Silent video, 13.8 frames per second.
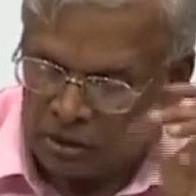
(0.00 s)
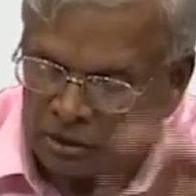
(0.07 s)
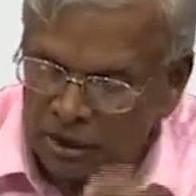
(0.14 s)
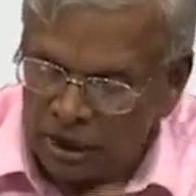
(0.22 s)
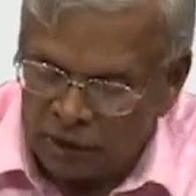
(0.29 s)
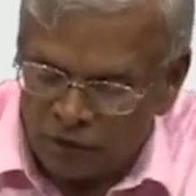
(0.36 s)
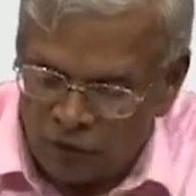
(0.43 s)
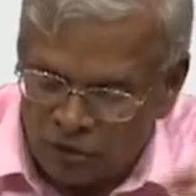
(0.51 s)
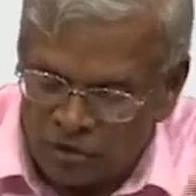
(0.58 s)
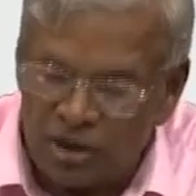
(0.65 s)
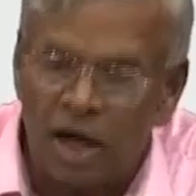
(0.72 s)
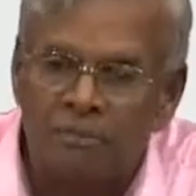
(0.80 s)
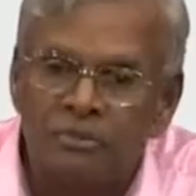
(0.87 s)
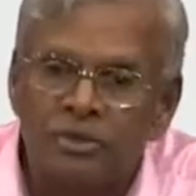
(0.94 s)
There are 4
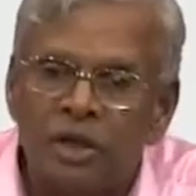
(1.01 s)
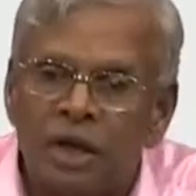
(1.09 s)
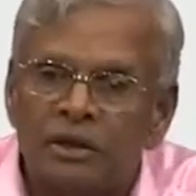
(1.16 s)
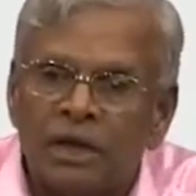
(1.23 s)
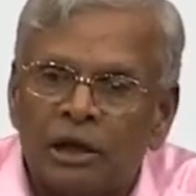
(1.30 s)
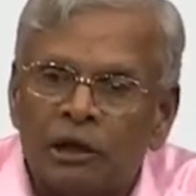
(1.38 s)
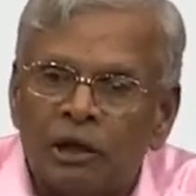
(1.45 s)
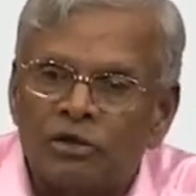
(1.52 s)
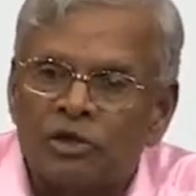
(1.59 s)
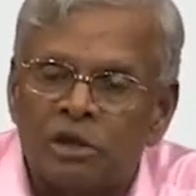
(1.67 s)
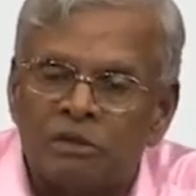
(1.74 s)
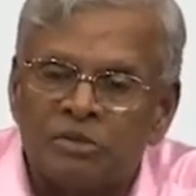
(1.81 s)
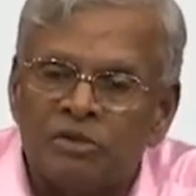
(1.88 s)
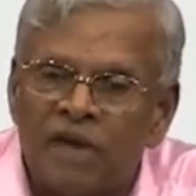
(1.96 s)
terms. The cross
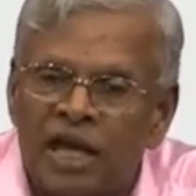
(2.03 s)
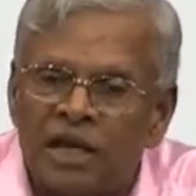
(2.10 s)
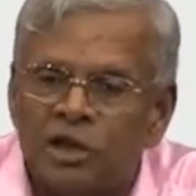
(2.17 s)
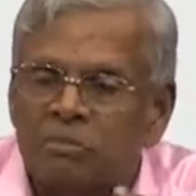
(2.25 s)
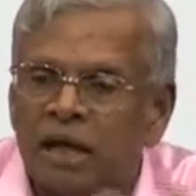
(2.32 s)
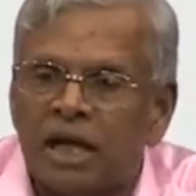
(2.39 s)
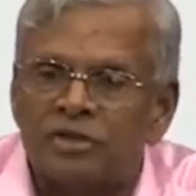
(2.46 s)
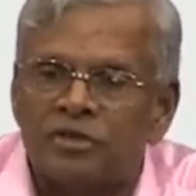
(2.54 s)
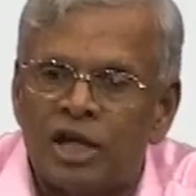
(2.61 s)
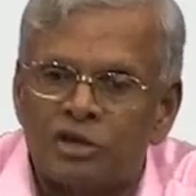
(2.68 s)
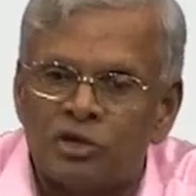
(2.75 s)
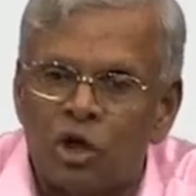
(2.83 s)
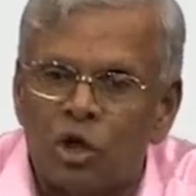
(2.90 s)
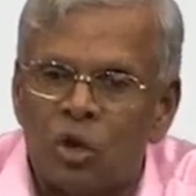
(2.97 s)
terms vanish because there
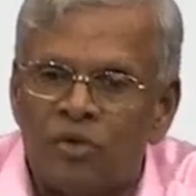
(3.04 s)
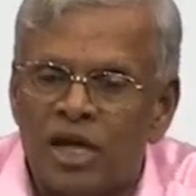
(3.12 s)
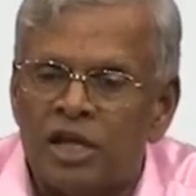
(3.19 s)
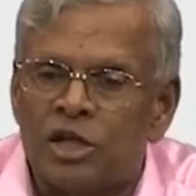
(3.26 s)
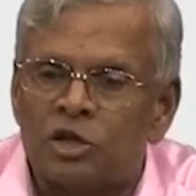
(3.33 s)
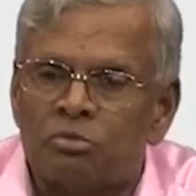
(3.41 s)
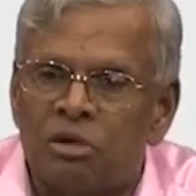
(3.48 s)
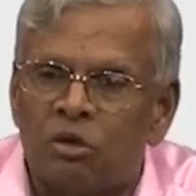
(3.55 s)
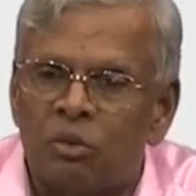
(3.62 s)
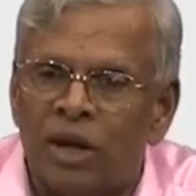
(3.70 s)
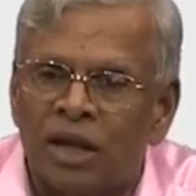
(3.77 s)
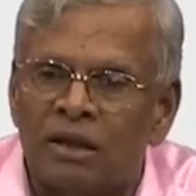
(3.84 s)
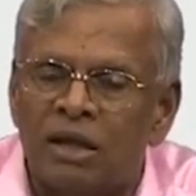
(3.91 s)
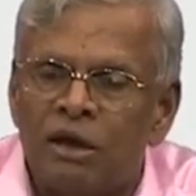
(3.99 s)
is no covariance
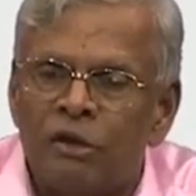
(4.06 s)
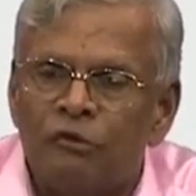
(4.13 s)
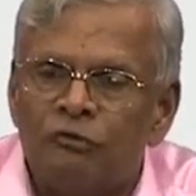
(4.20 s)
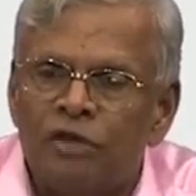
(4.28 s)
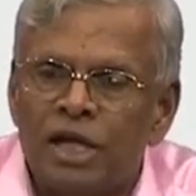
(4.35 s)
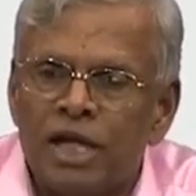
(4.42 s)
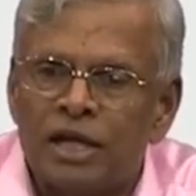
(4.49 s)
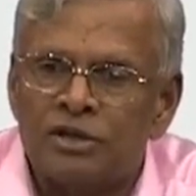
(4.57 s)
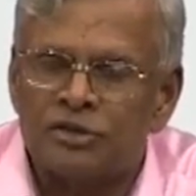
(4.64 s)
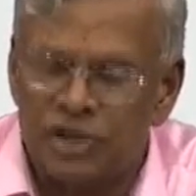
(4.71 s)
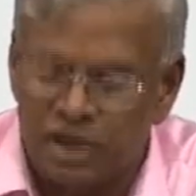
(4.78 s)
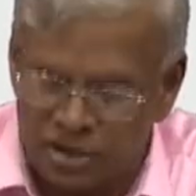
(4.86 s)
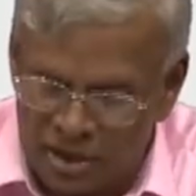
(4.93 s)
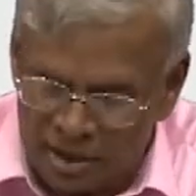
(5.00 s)
between V and
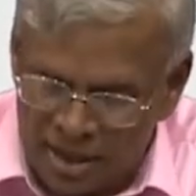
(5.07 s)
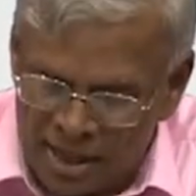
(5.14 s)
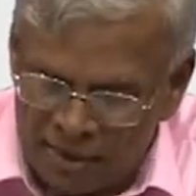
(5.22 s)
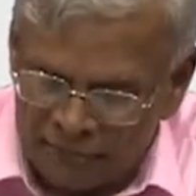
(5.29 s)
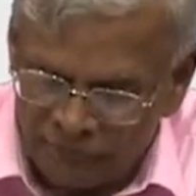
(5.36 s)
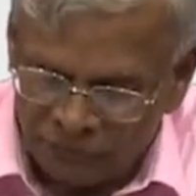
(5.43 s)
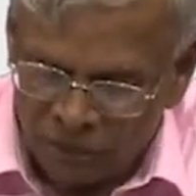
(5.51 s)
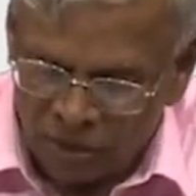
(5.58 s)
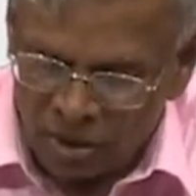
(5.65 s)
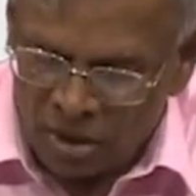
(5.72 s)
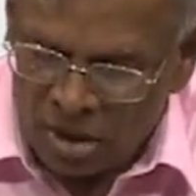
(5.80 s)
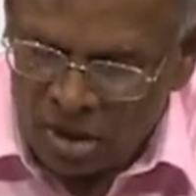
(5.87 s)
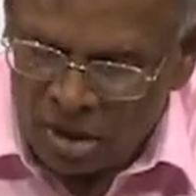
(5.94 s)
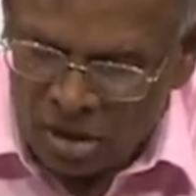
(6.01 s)
Z tilde.
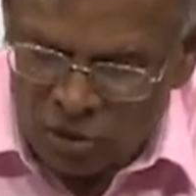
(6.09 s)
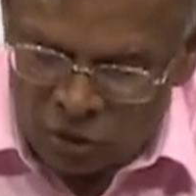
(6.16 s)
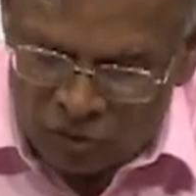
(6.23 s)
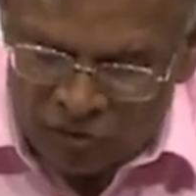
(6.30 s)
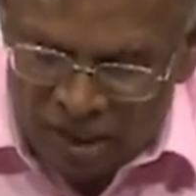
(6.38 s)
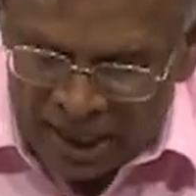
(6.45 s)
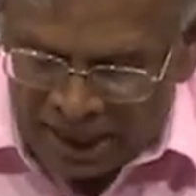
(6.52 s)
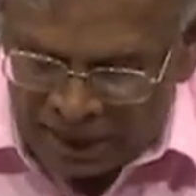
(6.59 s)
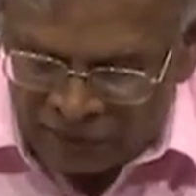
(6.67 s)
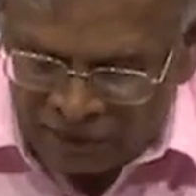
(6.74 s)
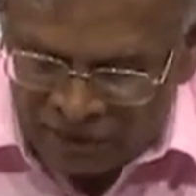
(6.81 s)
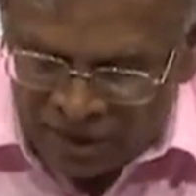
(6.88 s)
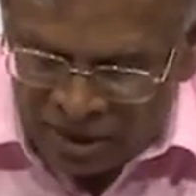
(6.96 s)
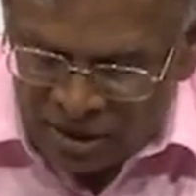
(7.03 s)
So we are
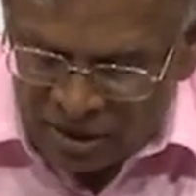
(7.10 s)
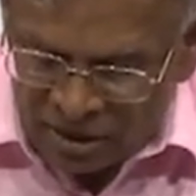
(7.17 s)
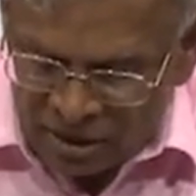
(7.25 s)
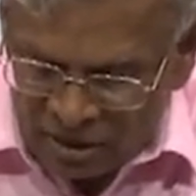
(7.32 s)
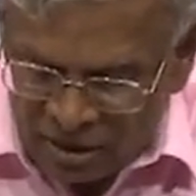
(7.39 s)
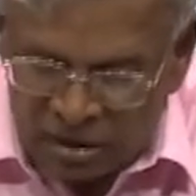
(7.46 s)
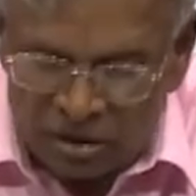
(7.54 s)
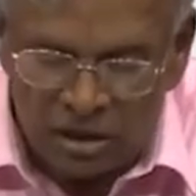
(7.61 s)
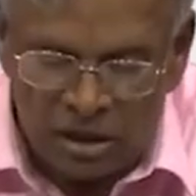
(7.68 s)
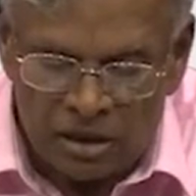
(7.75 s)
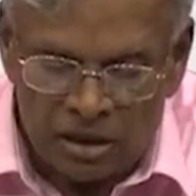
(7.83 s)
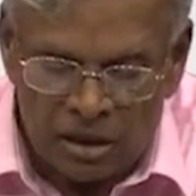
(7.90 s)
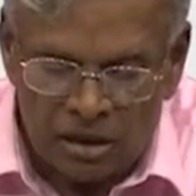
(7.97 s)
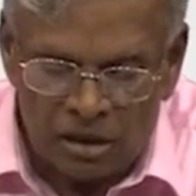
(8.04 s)
left with
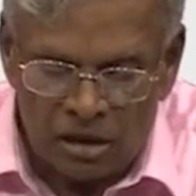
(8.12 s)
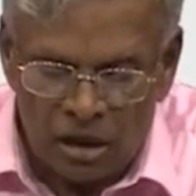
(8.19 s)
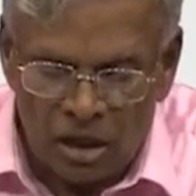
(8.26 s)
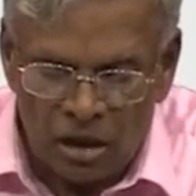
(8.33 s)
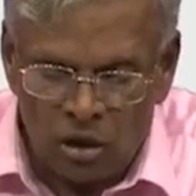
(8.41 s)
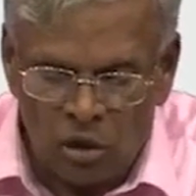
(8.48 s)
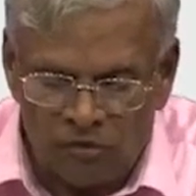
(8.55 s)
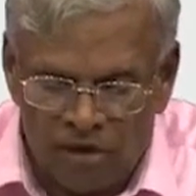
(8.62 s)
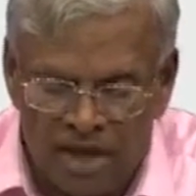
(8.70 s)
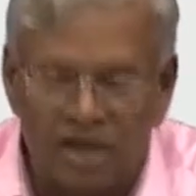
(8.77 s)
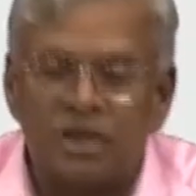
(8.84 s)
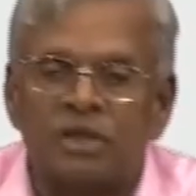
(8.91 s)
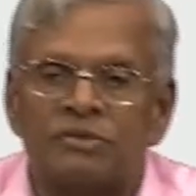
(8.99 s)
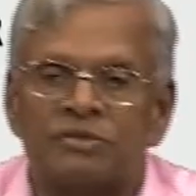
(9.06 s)

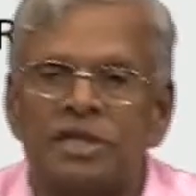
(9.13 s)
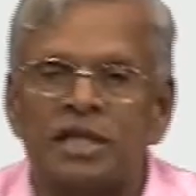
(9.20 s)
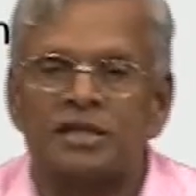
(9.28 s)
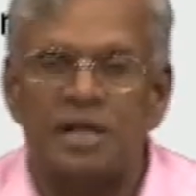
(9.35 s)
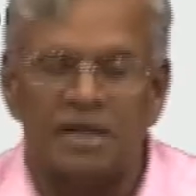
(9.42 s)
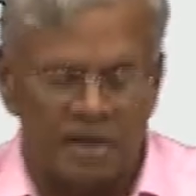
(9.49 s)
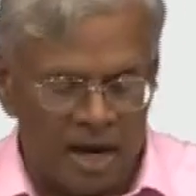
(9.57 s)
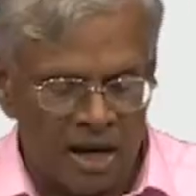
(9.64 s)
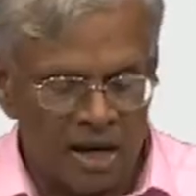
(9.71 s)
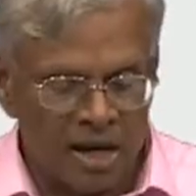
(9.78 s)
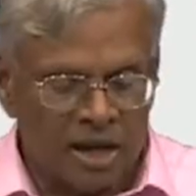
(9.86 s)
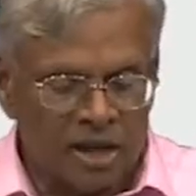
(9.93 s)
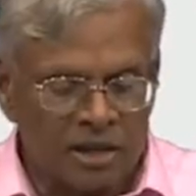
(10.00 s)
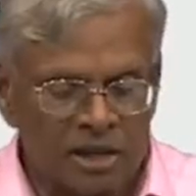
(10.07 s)
covariance of C tilde
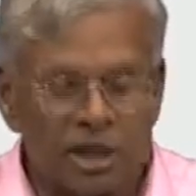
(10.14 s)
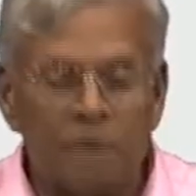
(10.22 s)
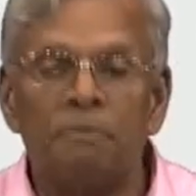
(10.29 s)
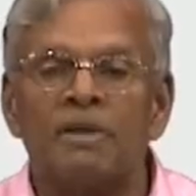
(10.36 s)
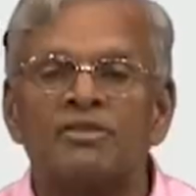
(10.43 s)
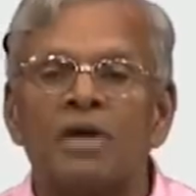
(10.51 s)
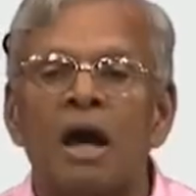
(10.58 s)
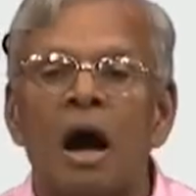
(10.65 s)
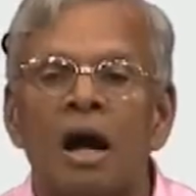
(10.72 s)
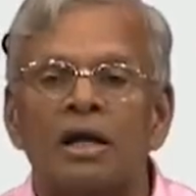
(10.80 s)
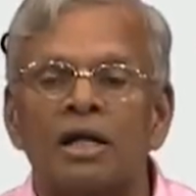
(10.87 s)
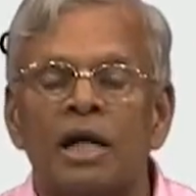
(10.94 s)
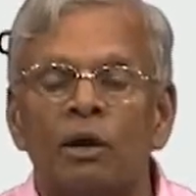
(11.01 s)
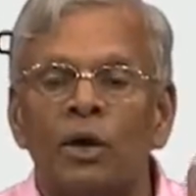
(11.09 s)
is C plus R.
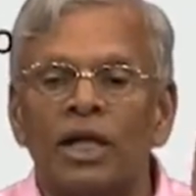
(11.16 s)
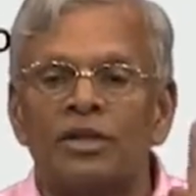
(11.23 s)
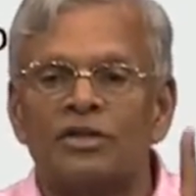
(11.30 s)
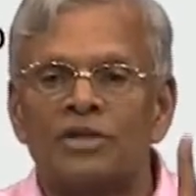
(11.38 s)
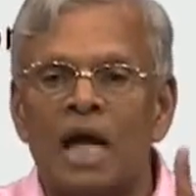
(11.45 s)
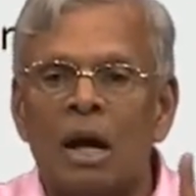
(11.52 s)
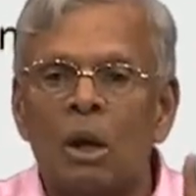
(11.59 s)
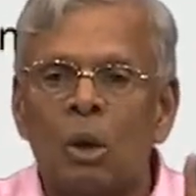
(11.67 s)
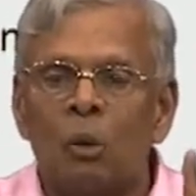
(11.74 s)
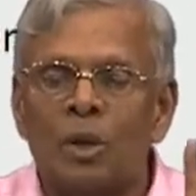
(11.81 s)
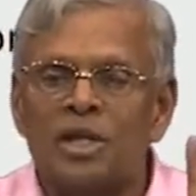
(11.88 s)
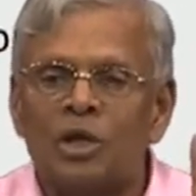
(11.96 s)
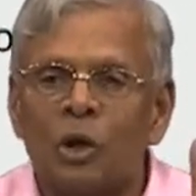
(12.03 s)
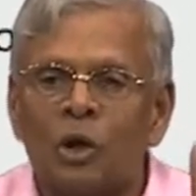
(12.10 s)
Now look at this now.
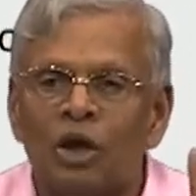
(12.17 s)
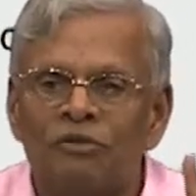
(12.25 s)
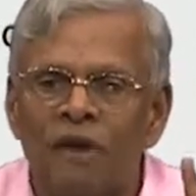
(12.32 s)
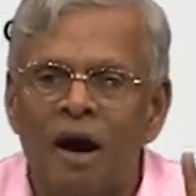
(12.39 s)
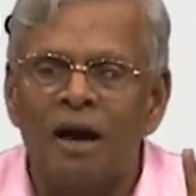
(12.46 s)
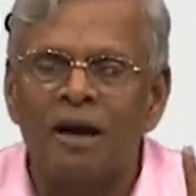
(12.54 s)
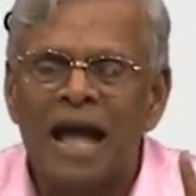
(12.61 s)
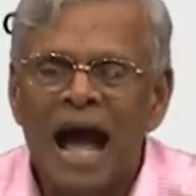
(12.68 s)
What is the role of R?